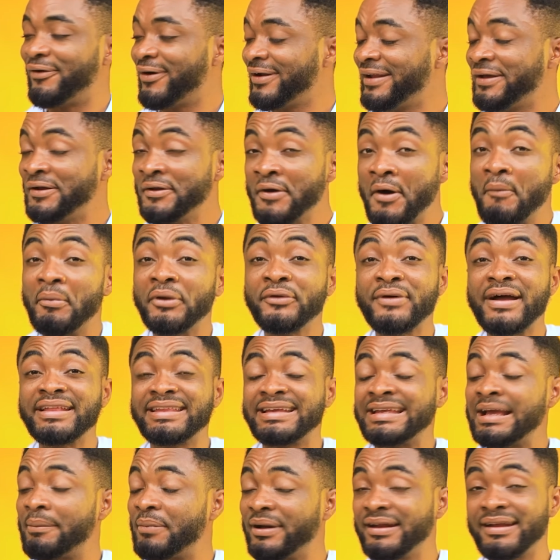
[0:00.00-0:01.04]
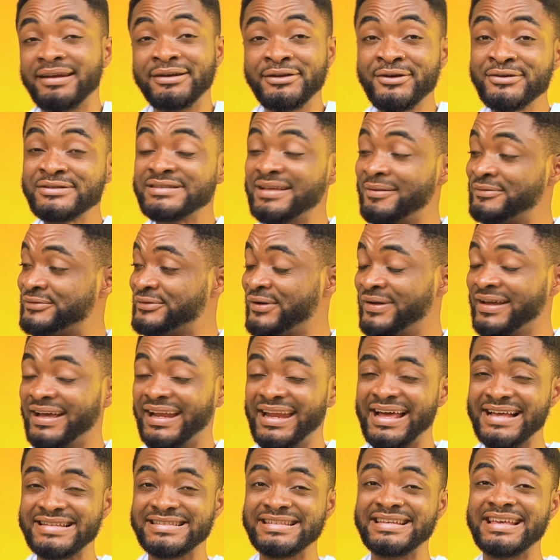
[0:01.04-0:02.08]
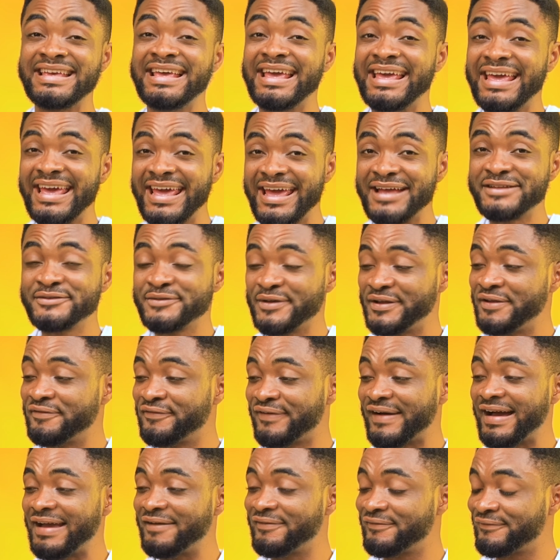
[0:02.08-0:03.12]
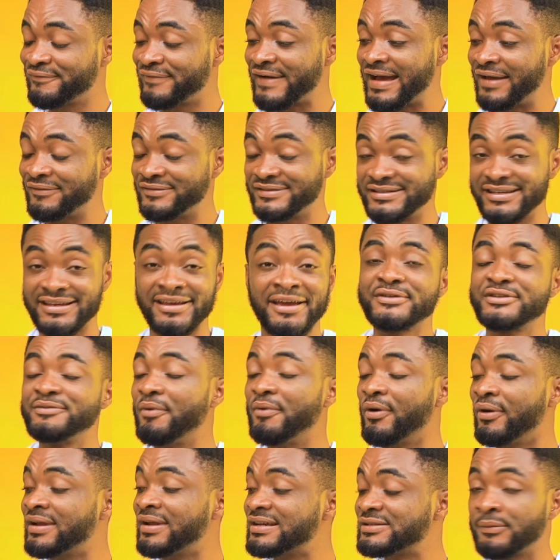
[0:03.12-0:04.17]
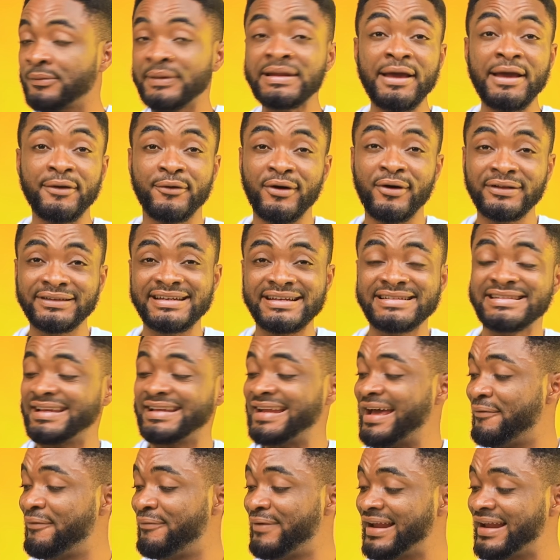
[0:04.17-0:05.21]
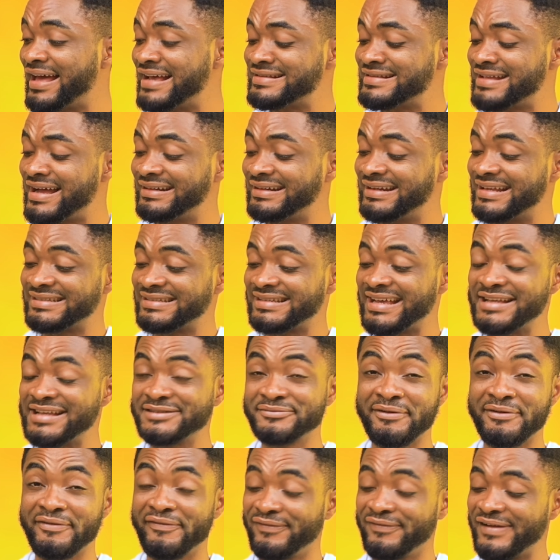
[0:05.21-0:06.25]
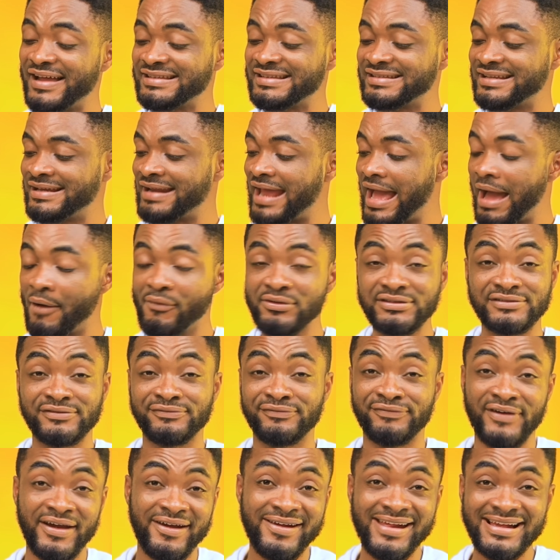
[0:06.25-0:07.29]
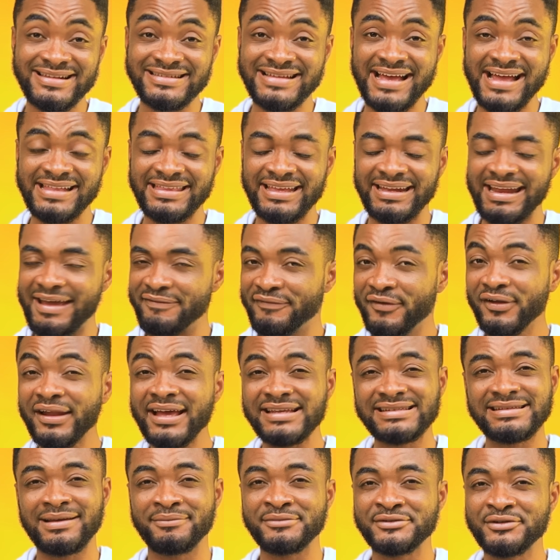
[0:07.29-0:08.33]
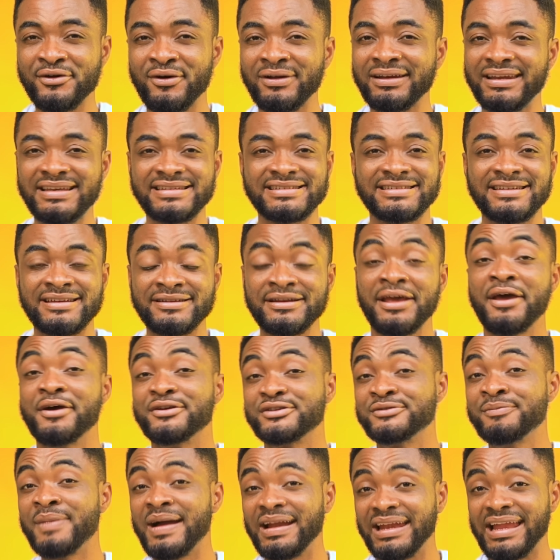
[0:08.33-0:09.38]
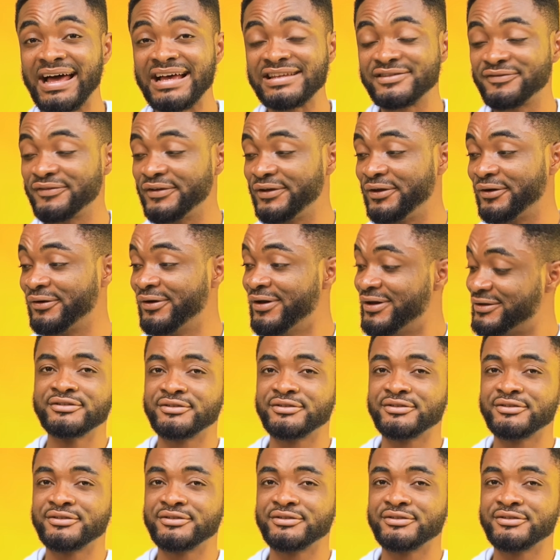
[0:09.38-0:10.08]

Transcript: All in all, what do I think about the new Samsung Galaxy A25 5G? To be honest, when I got this and I realized that the sides were flattened, I was very excited. I felt like Samsung listened to my last video.